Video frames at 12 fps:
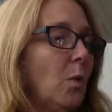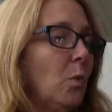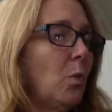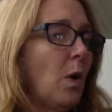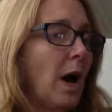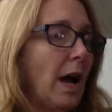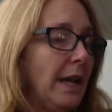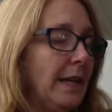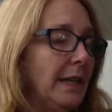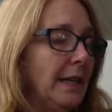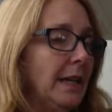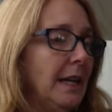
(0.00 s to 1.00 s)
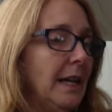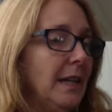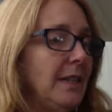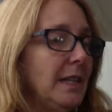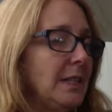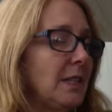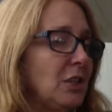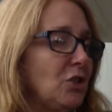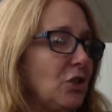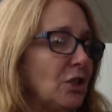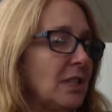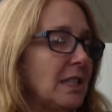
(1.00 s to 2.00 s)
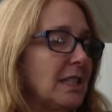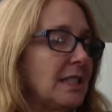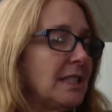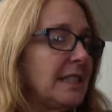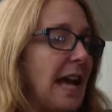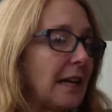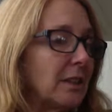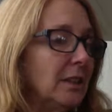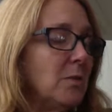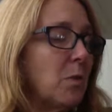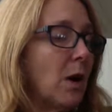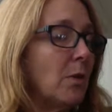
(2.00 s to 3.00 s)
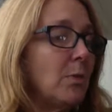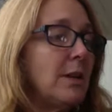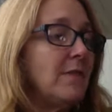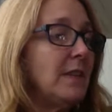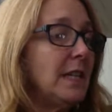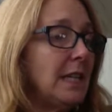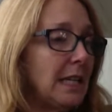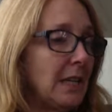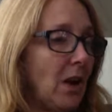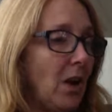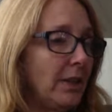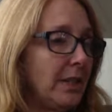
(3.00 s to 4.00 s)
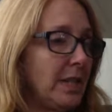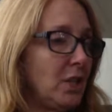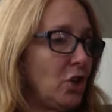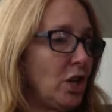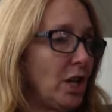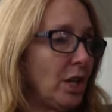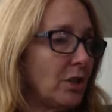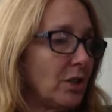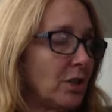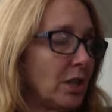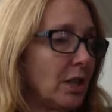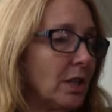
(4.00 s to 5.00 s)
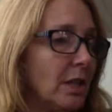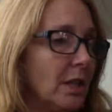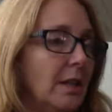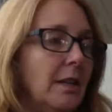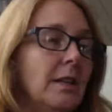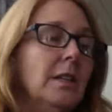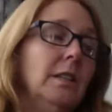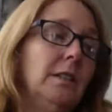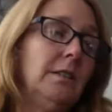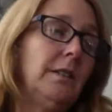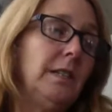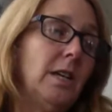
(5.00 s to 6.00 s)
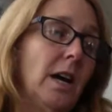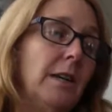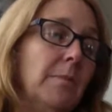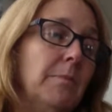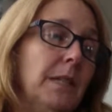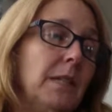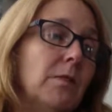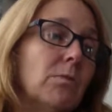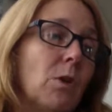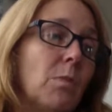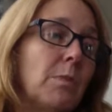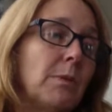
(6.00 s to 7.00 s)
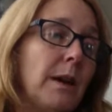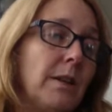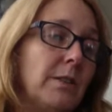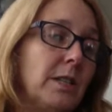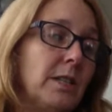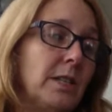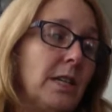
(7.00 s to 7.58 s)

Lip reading: 'Why, this is just exactly what we've needed all these years.' They tied a big rope around his